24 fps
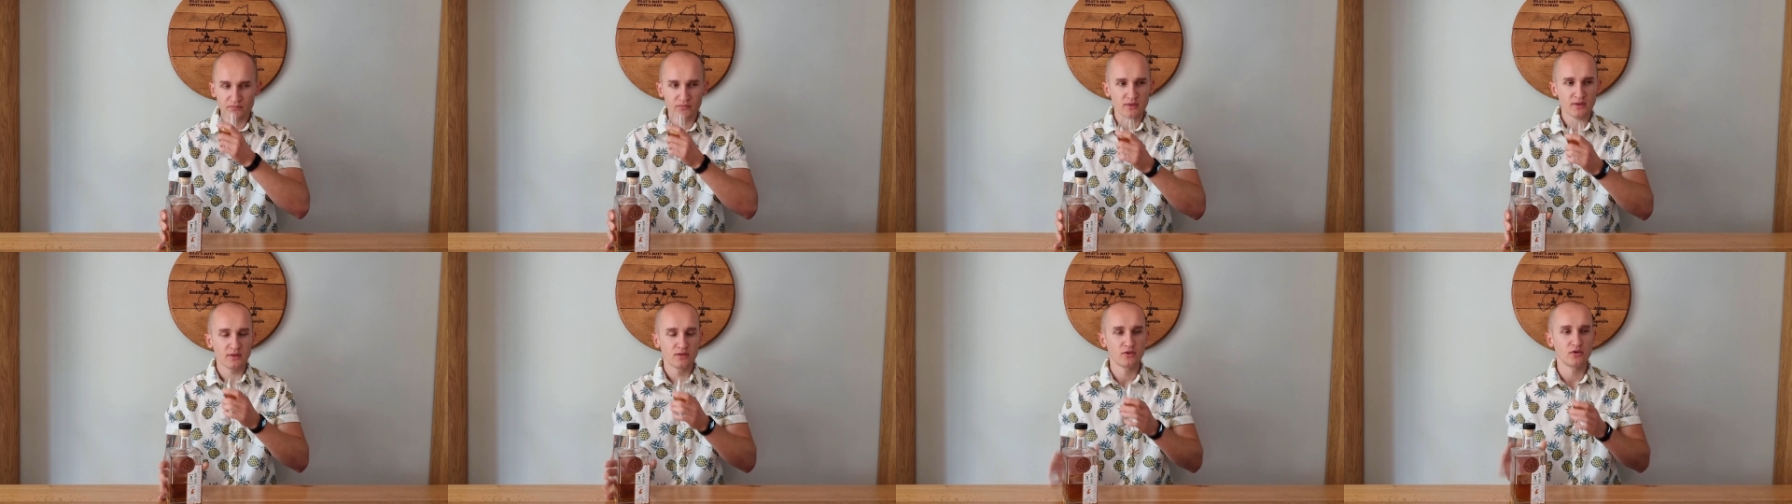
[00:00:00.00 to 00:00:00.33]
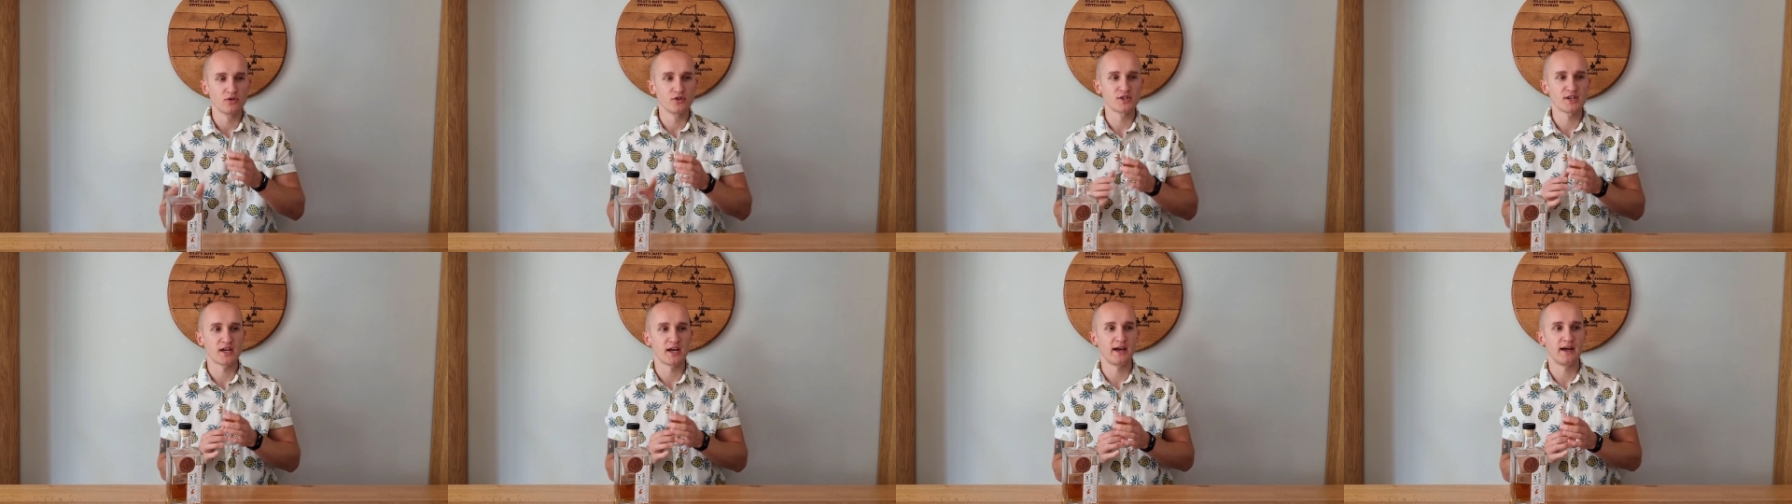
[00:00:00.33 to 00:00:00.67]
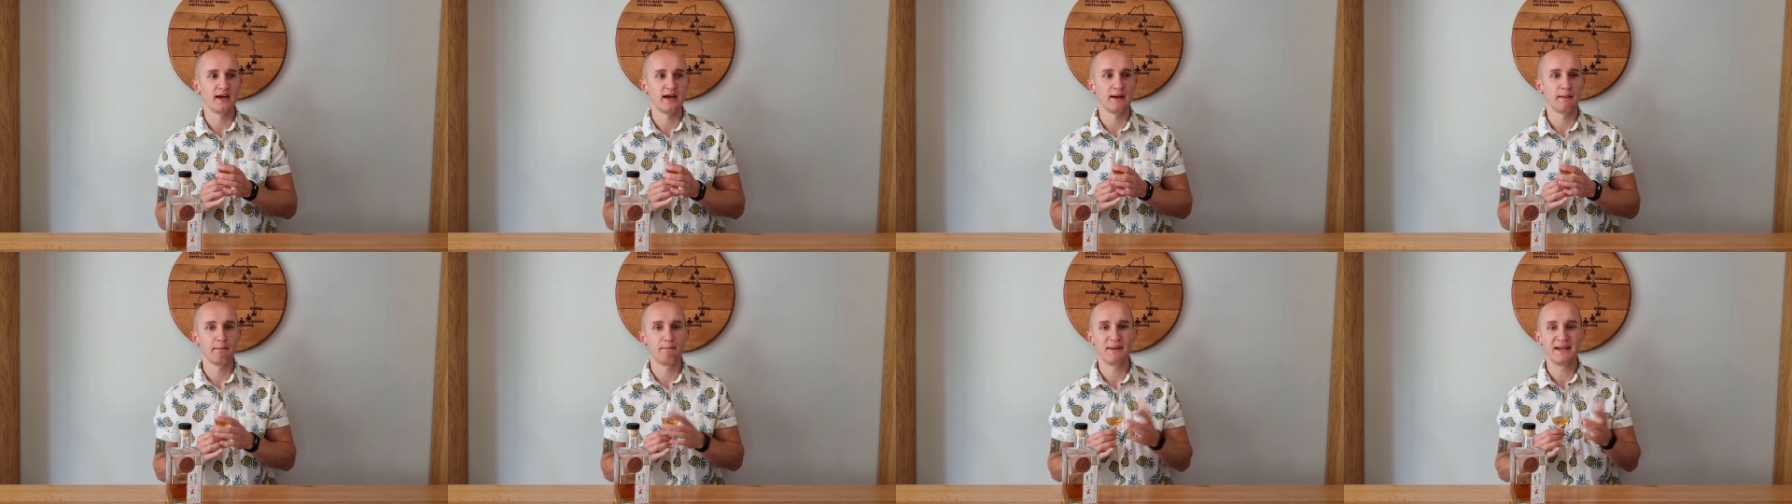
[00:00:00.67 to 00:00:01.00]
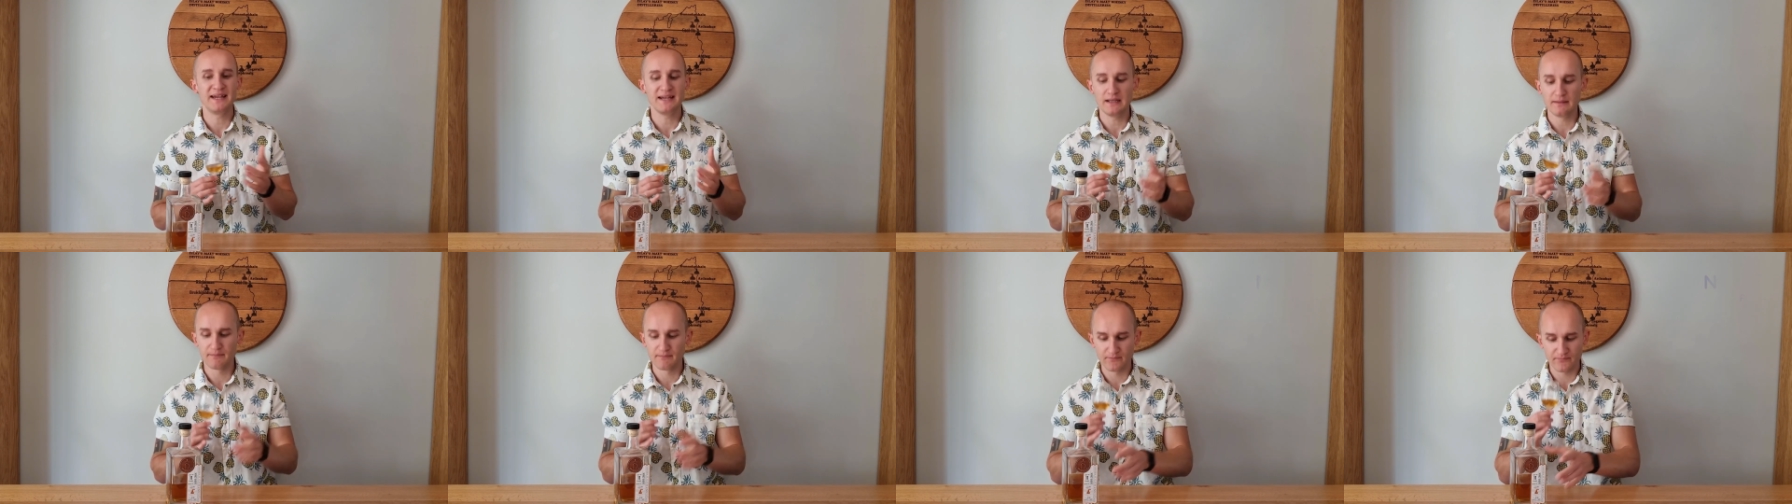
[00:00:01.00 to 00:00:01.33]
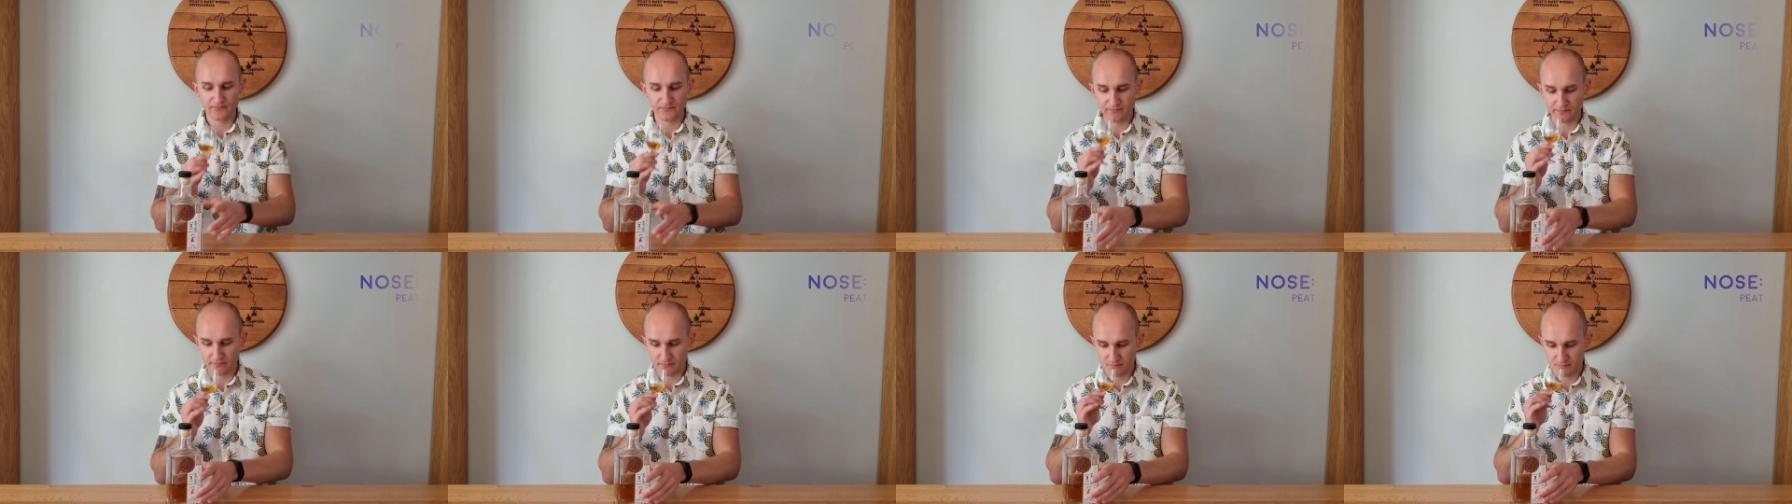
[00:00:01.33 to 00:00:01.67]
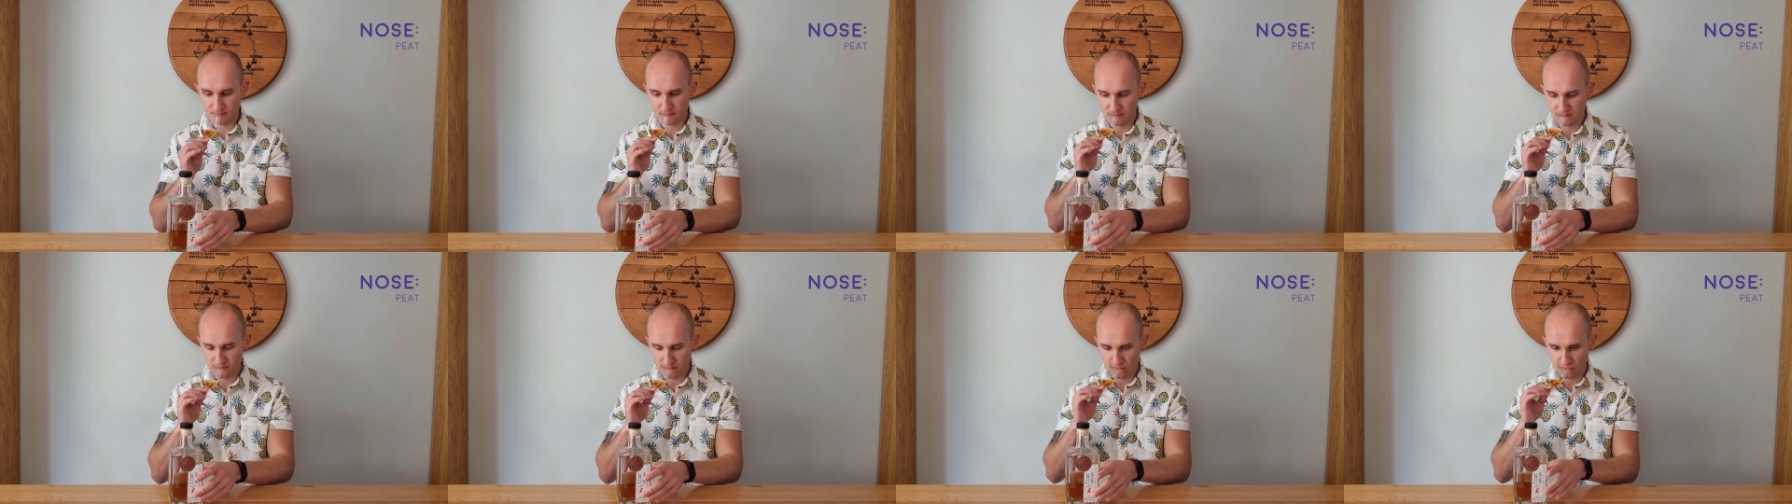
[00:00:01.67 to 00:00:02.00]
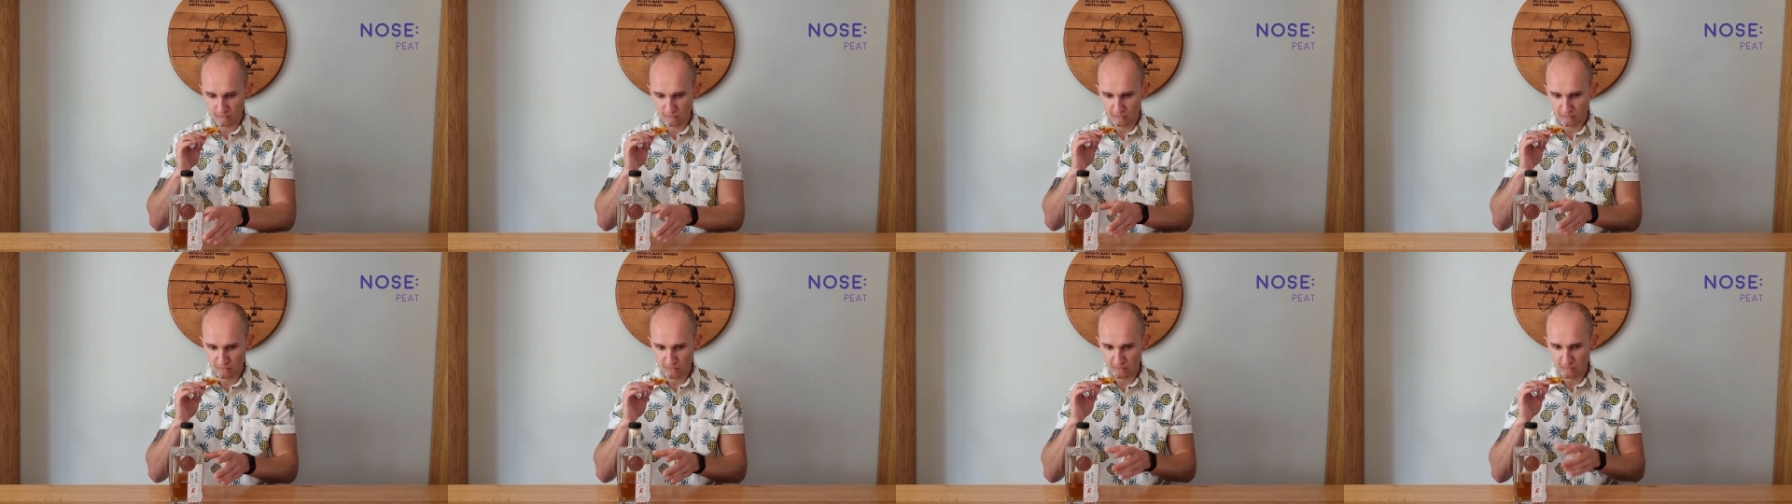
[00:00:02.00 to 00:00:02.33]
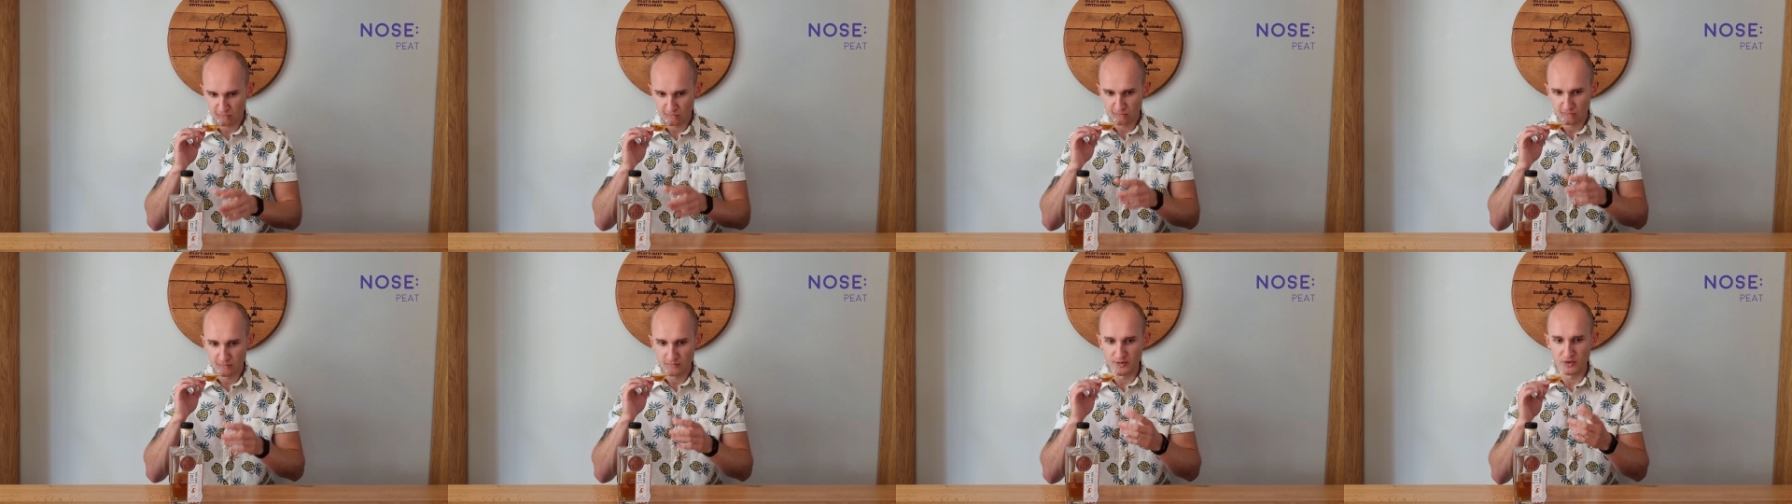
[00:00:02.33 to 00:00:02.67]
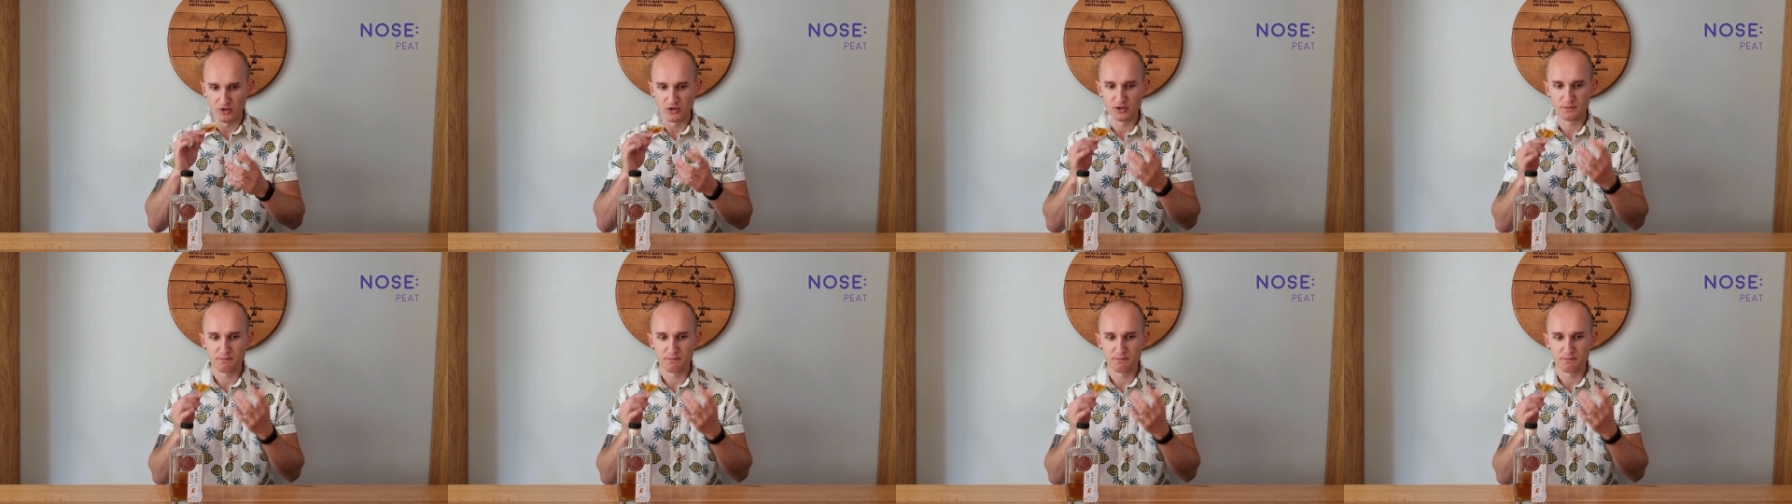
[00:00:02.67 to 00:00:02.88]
there's a peat, there's